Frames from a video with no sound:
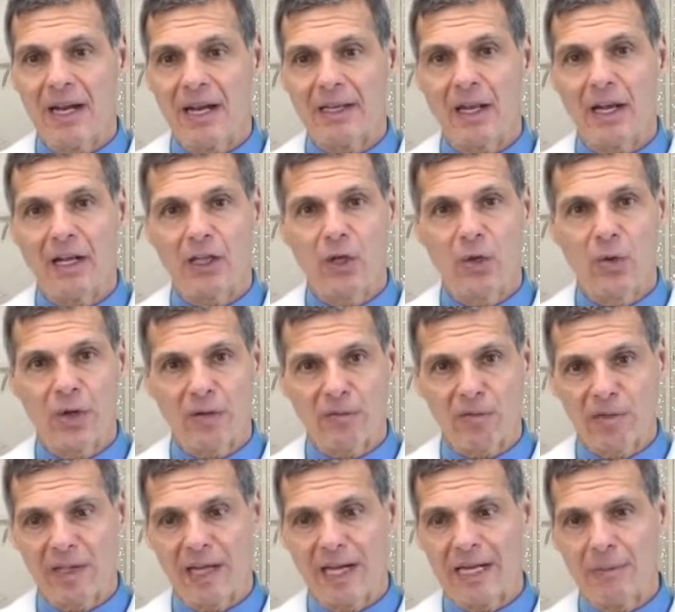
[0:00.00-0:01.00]
an ongoing
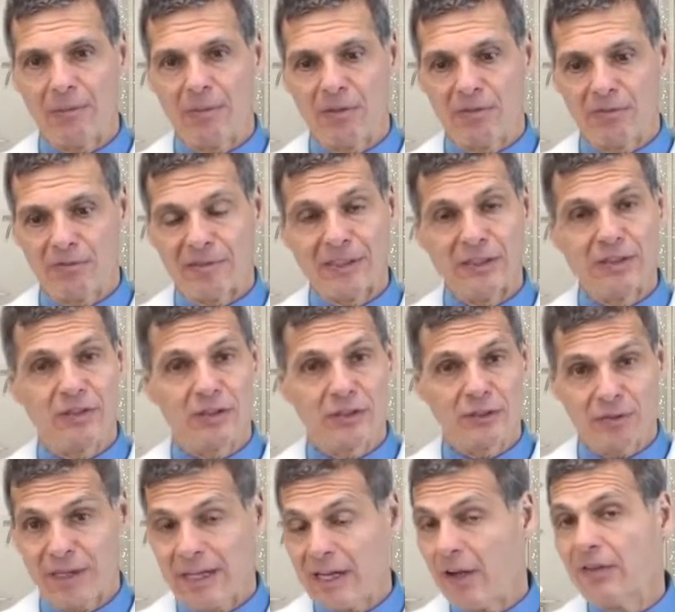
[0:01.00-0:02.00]
reliable
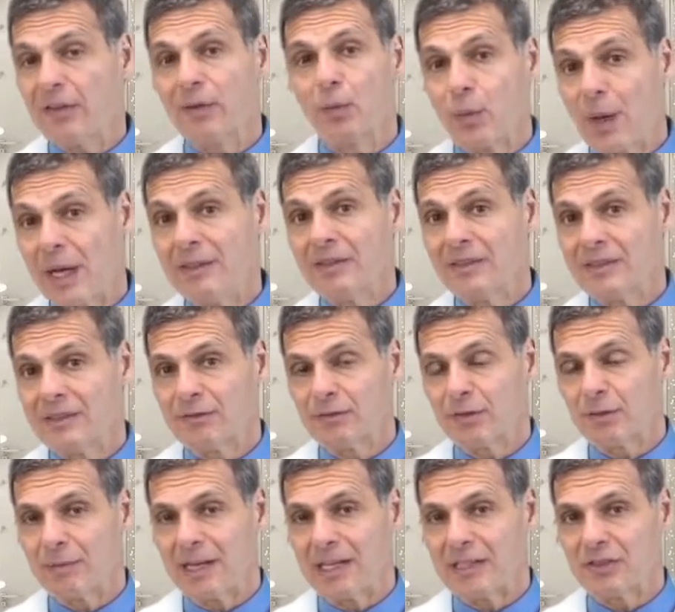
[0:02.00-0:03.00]
resource for health and wellness
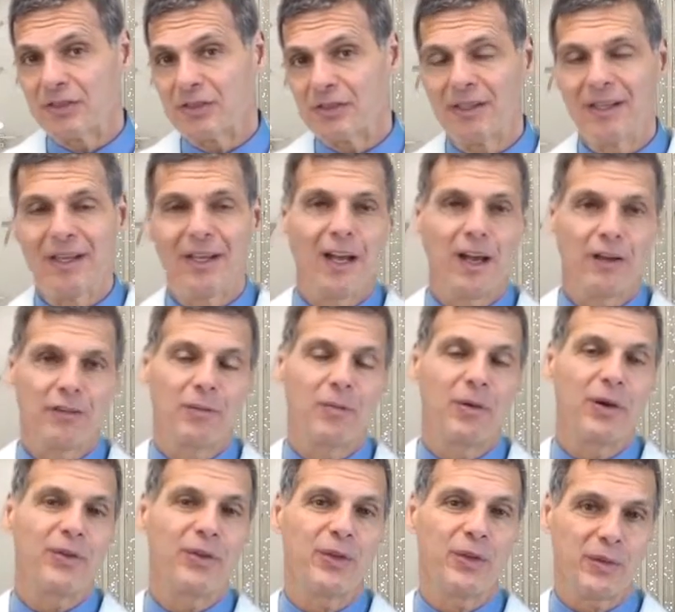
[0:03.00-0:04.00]
information for
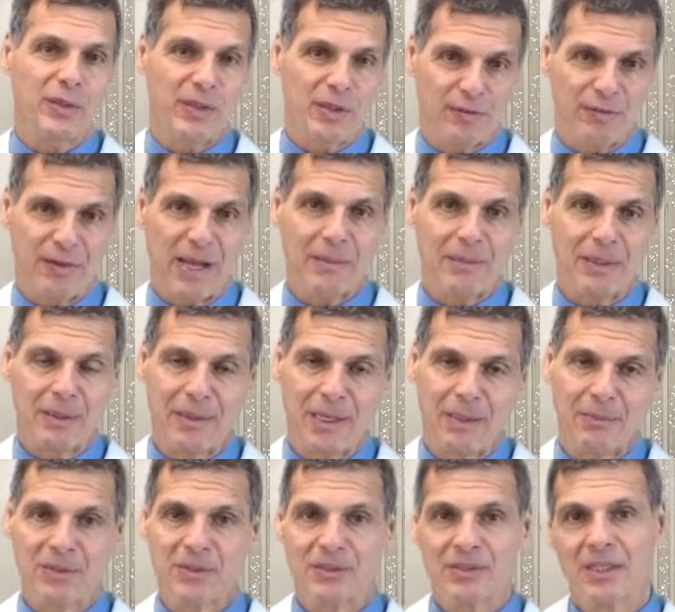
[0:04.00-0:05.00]
both you and your family
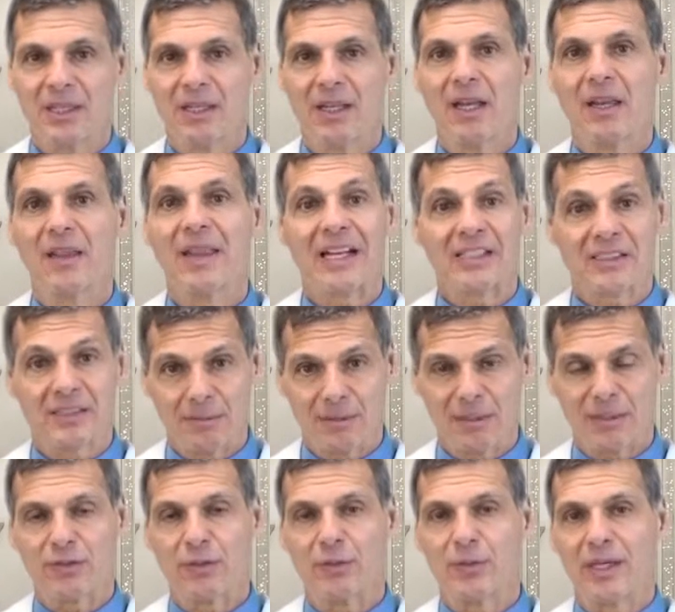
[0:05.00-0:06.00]
members. Thanks so
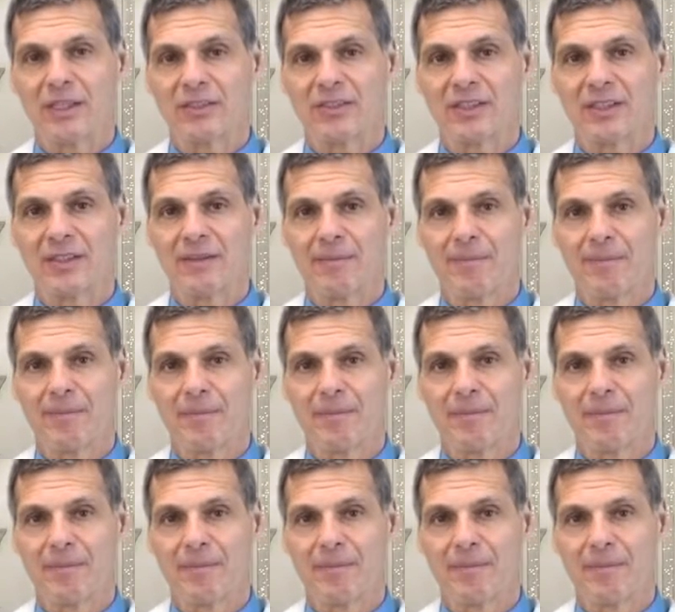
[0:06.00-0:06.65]
much for watching.